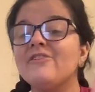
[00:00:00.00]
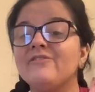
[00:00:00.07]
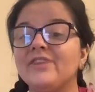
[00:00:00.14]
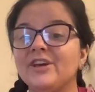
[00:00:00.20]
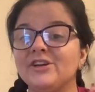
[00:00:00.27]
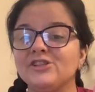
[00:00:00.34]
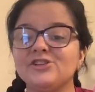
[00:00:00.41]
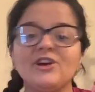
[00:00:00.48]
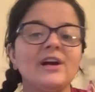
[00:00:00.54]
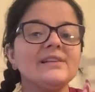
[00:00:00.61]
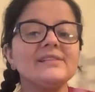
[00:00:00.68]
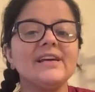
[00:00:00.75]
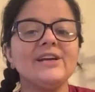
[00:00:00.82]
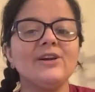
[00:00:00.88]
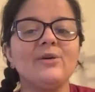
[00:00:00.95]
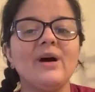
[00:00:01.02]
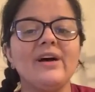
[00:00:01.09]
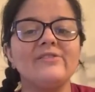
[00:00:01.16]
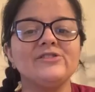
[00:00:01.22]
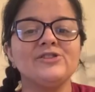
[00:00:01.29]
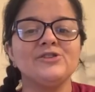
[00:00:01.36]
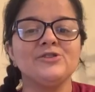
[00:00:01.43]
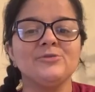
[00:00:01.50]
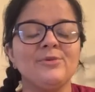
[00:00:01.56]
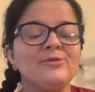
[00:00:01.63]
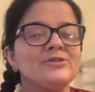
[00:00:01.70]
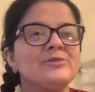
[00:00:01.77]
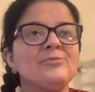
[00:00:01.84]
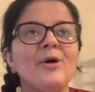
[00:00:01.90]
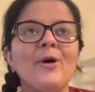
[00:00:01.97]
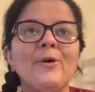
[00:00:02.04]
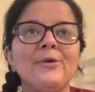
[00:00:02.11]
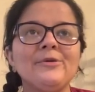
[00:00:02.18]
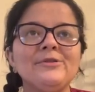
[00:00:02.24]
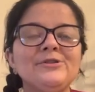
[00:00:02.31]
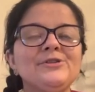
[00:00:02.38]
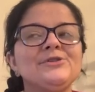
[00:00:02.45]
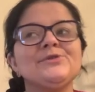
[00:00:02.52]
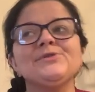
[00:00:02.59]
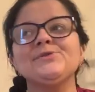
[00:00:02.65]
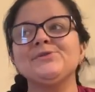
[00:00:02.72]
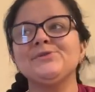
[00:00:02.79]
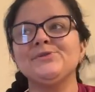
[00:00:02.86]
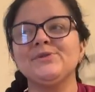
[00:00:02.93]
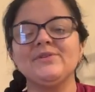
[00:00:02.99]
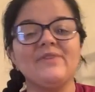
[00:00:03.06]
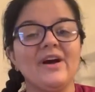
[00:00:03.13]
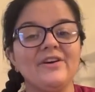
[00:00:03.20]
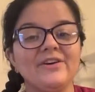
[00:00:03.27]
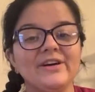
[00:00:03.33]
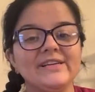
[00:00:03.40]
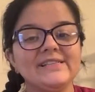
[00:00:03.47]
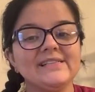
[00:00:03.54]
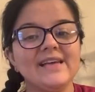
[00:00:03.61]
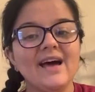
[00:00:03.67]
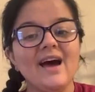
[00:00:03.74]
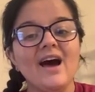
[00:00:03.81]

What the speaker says: Fingers crossed I don't have to postpone due to the virus.